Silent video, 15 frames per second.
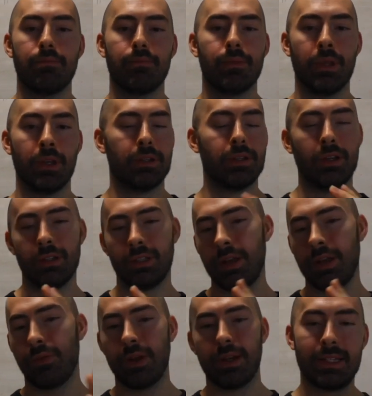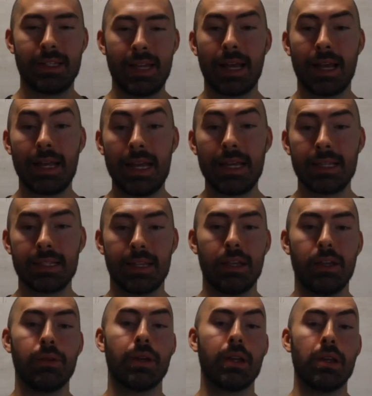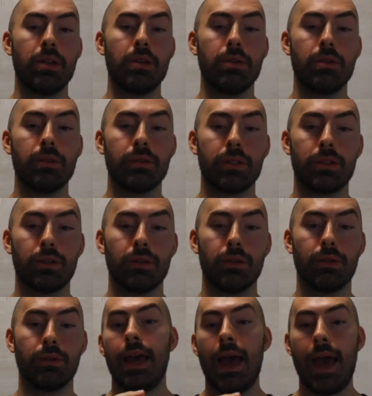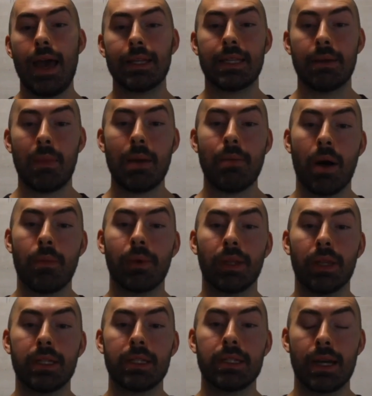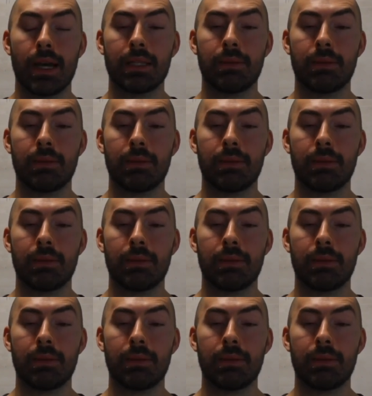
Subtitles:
There's different techniques that you can use to estimate population size